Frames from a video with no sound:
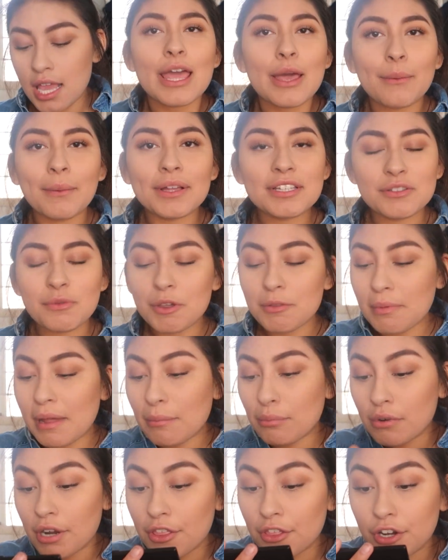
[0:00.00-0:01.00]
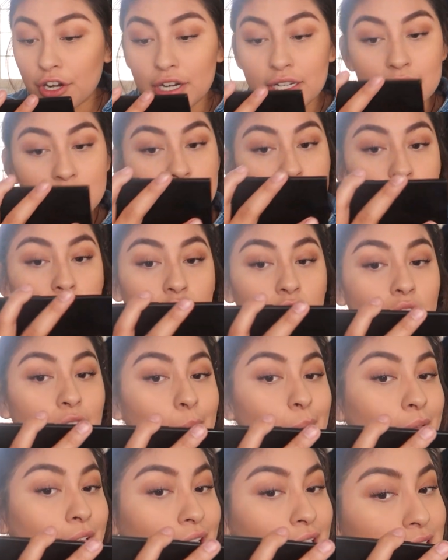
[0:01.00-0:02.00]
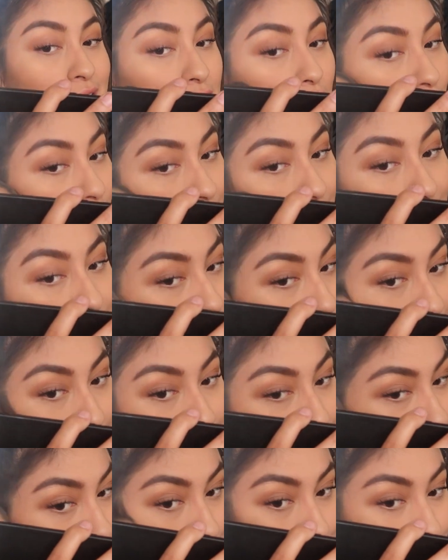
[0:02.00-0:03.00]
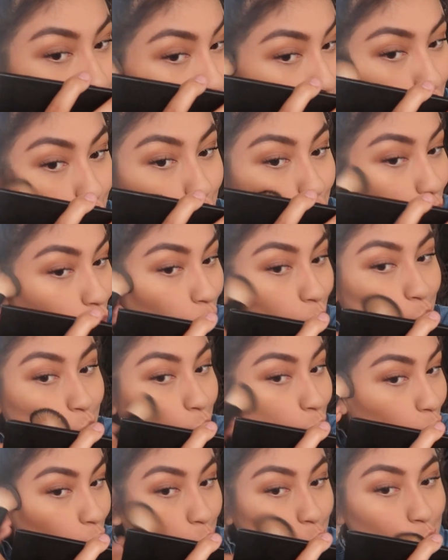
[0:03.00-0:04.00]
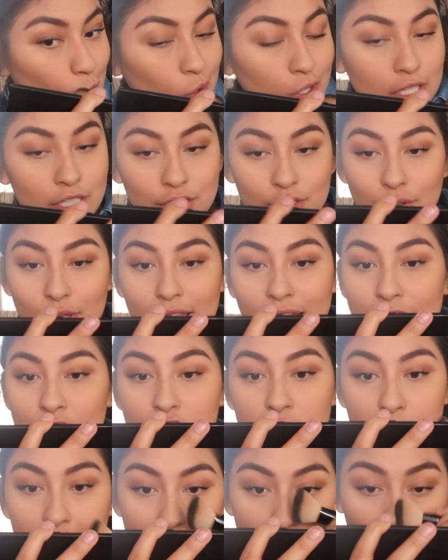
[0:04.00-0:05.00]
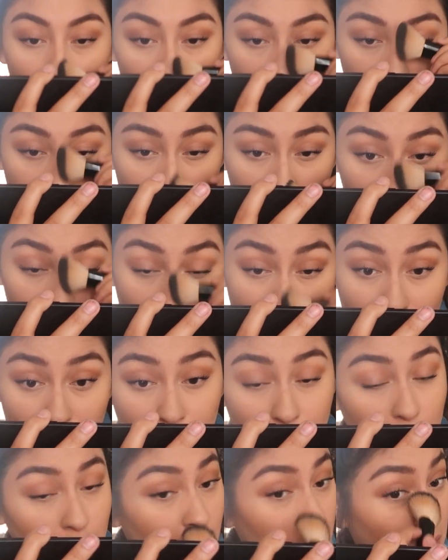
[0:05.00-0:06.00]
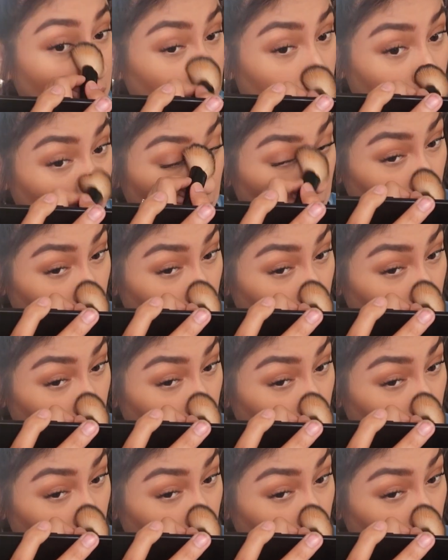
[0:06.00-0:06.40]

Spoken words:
It wasn't with my brother and sister-in-law because they have kids, so they can't just be partying whenever they want.